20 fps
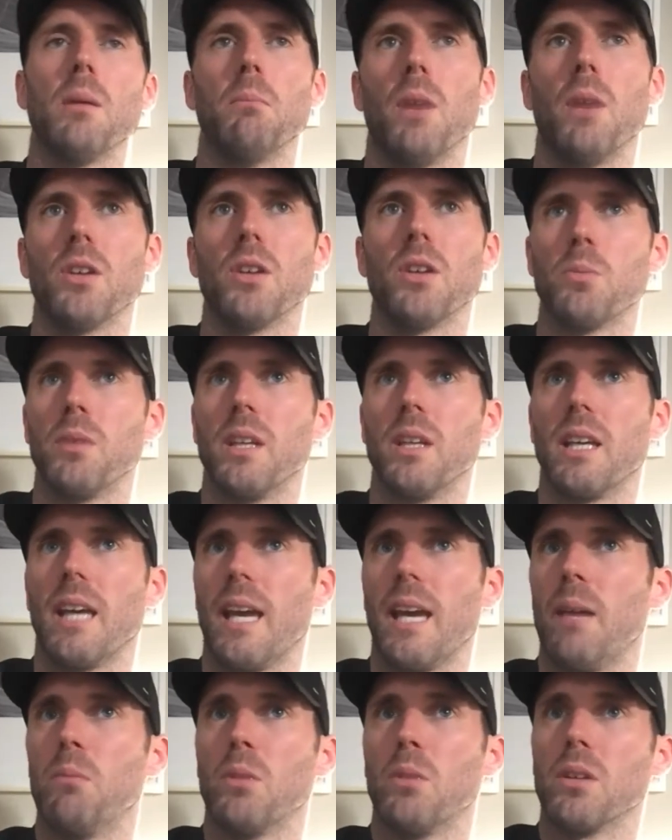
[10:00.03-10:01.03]
much about the
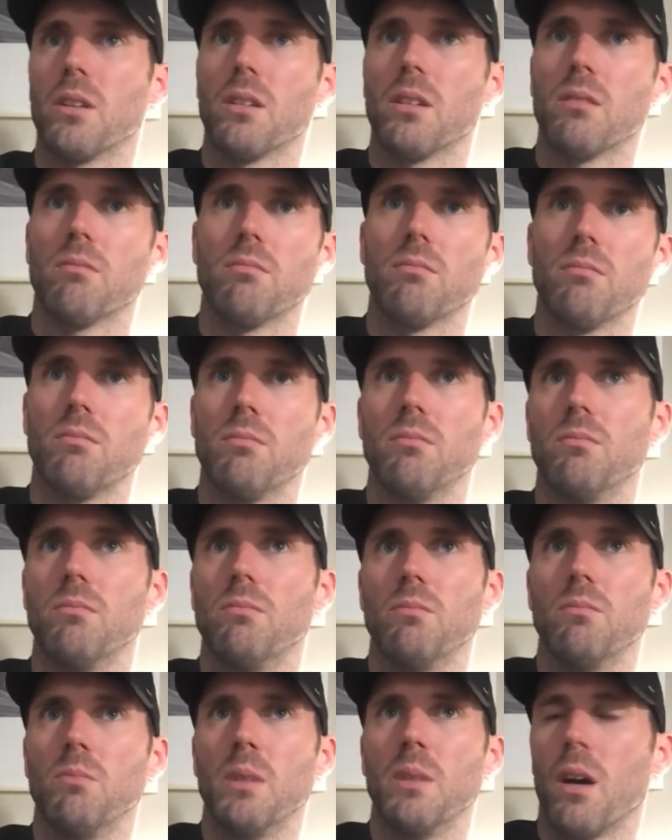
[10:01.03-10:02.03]
game,
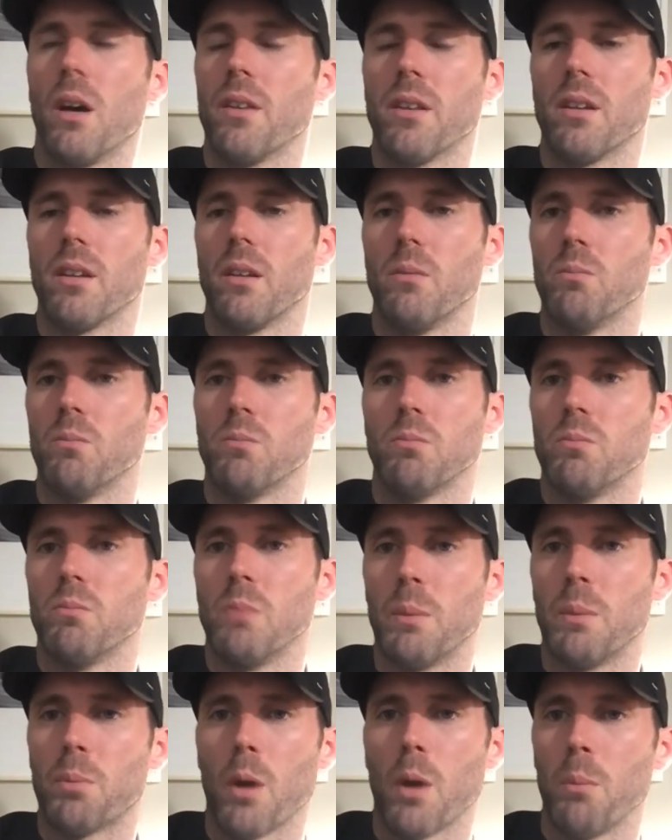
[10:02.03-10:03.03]
other than
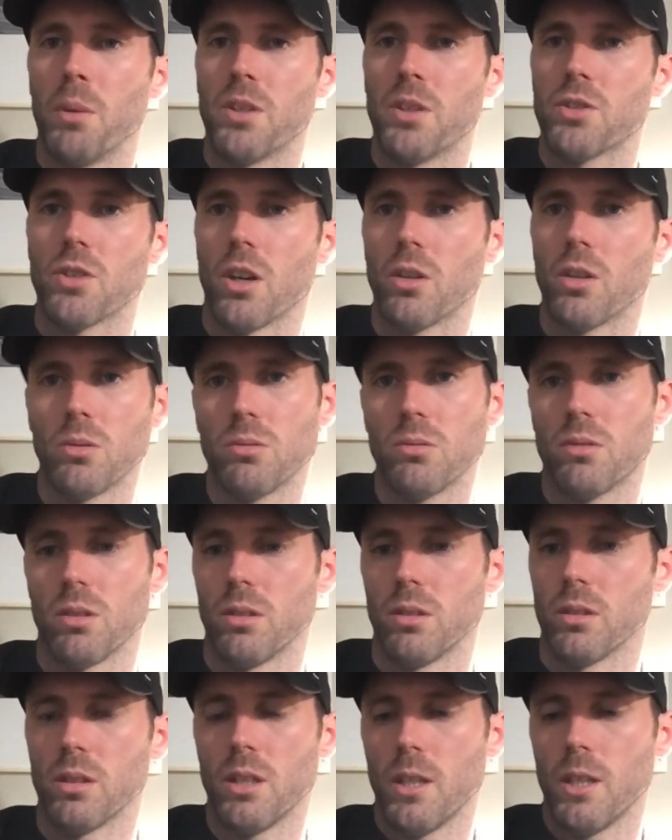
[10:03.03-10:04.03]
we probably struggled,
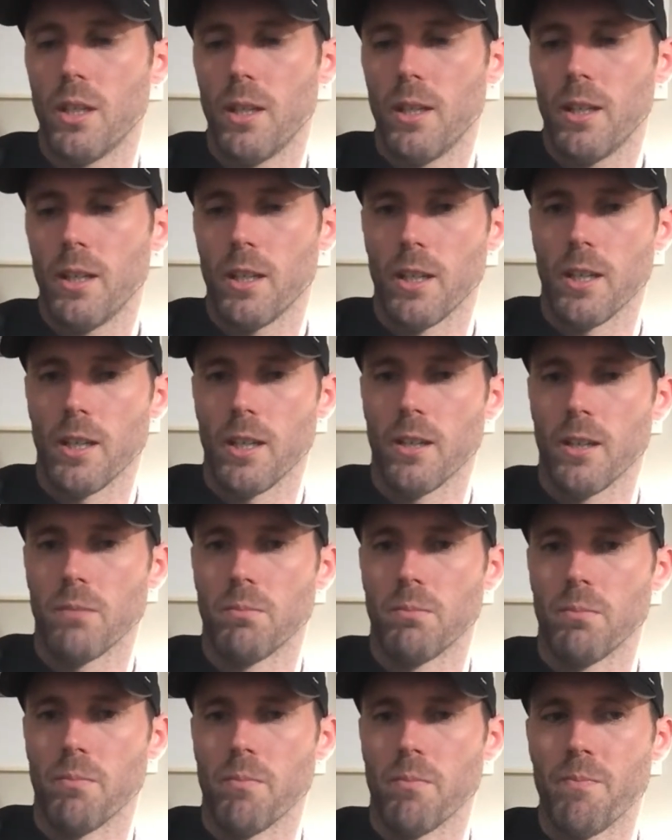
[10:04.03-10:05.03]

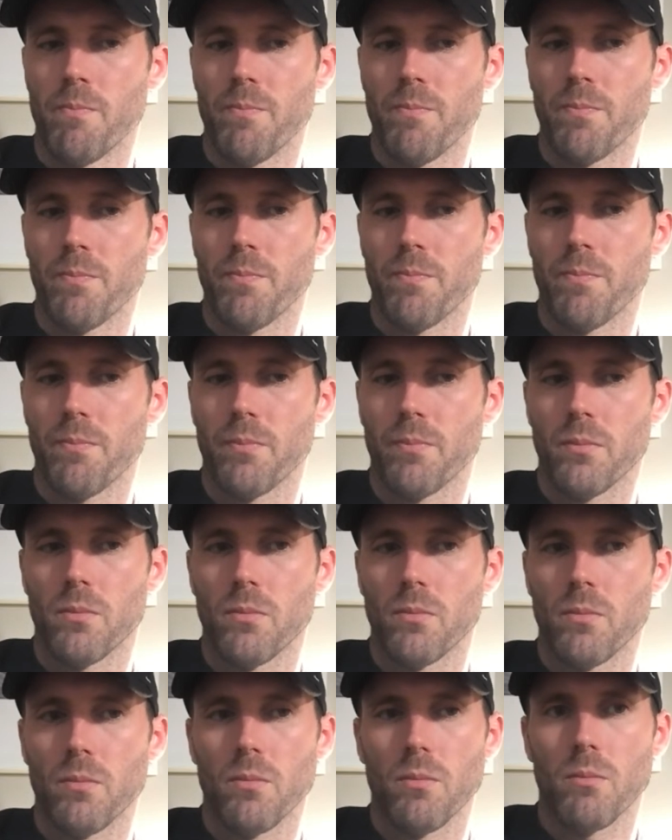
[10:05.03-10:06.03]
and
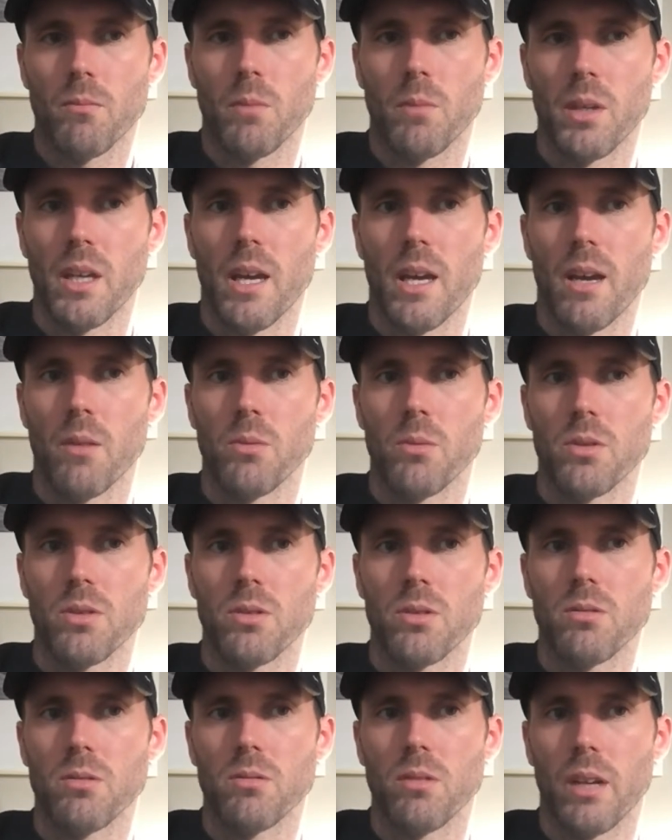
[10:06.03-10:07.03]
but yeah, it
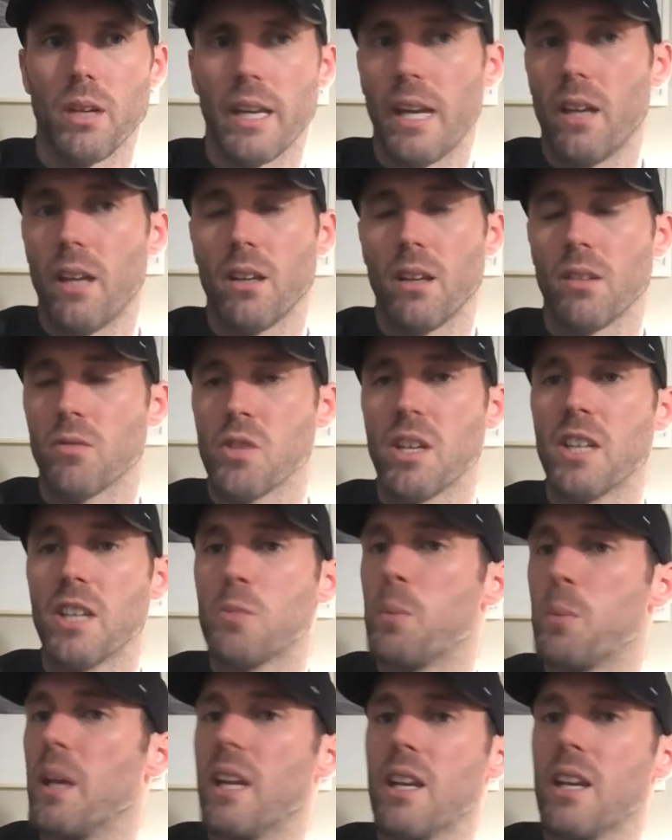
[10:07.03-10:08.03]
was an
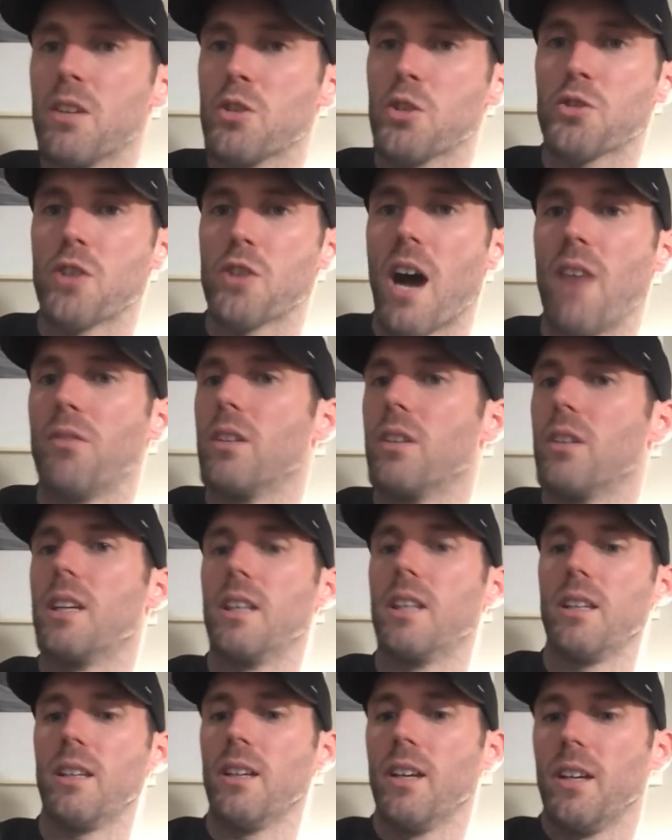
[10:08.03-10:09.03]
experience just traveling
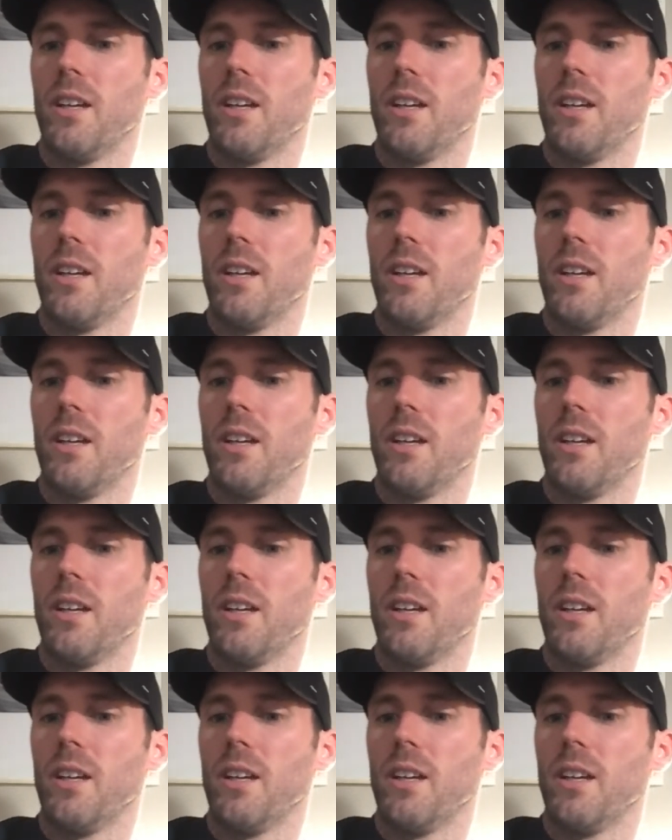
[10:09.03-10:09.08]
to